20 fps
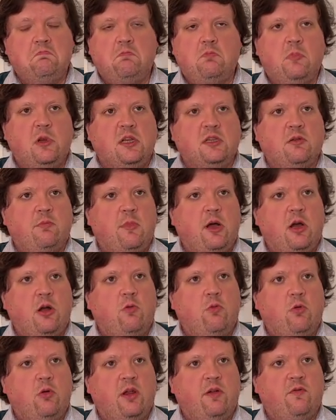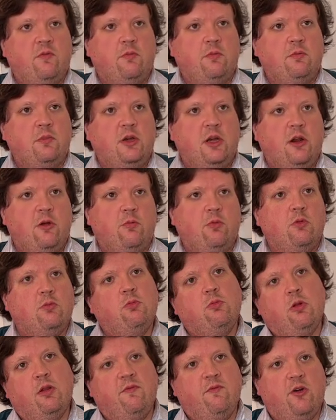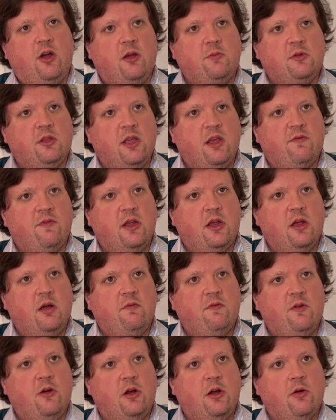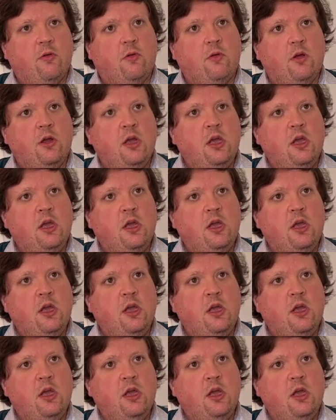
he's a mug, we'll give him, you know, we'll invite him to the FA Cup final.